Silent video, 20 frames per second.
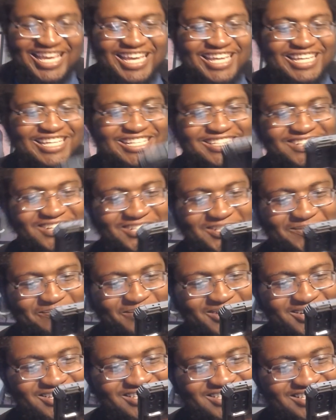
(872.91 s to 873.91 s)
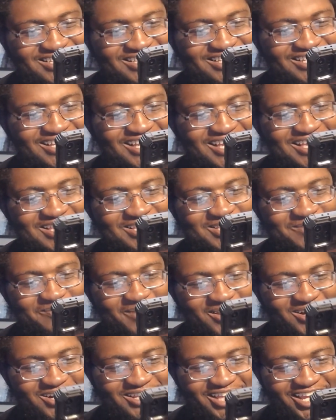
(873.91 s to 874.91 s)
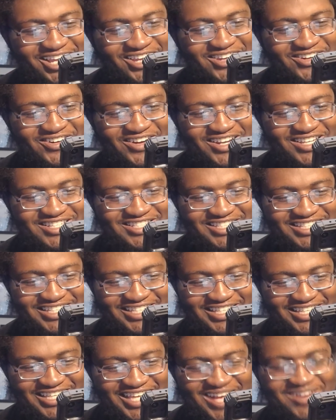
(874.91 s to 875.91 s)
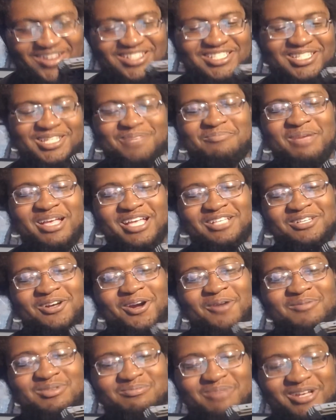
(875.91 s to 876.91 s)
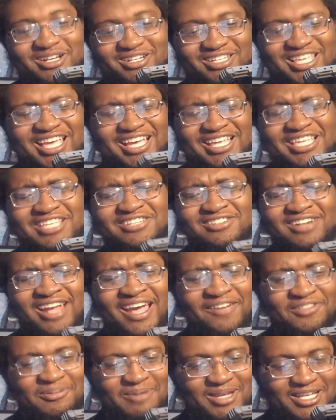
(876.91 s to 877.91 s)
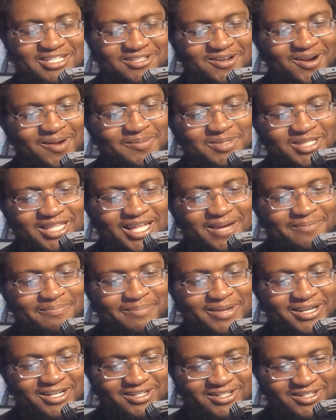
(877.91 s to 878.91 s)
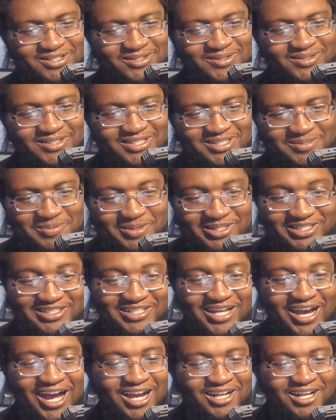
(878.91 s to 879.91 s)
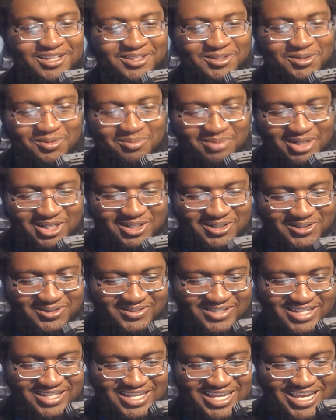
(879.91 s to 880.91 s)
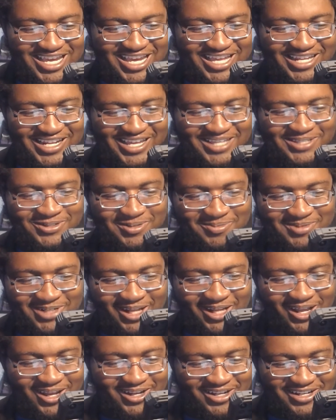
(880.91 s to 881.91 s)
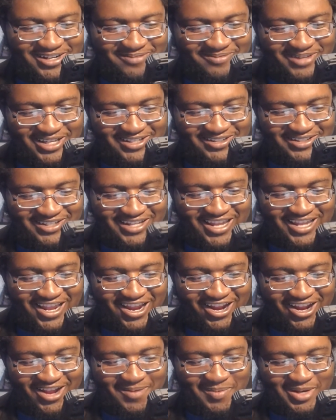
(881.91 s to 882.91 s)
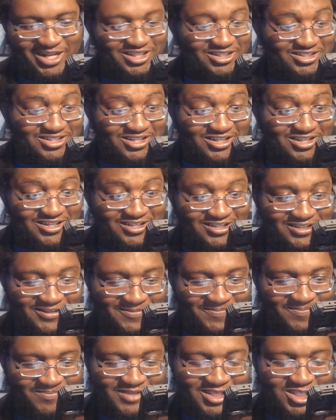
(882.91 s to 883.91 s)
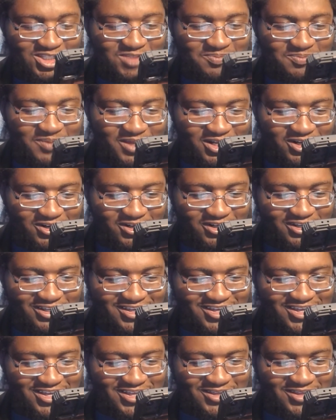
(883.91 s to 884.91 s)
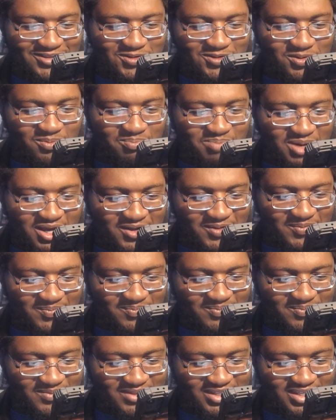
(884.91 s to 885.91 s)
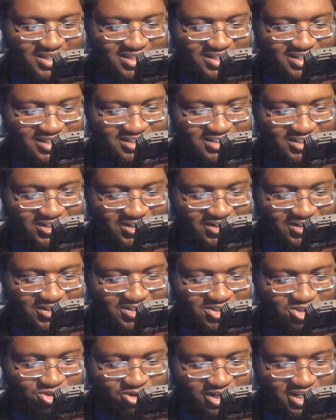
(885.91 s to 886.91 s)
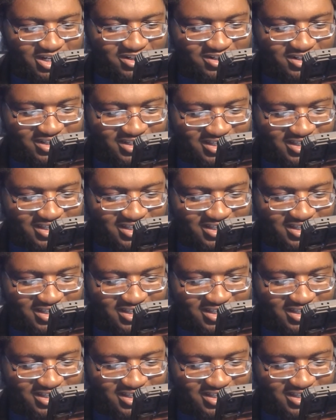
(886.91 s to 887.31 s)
He starts punching Spinner like crazy. I'm guessing he can make his arms bigger. Yeah, he's gonna have to make his arms a lot bigger to do this, but Octoblow. That's what I'm talking about. Everybody looks, huh? Spinner, you bum. Darn traitor.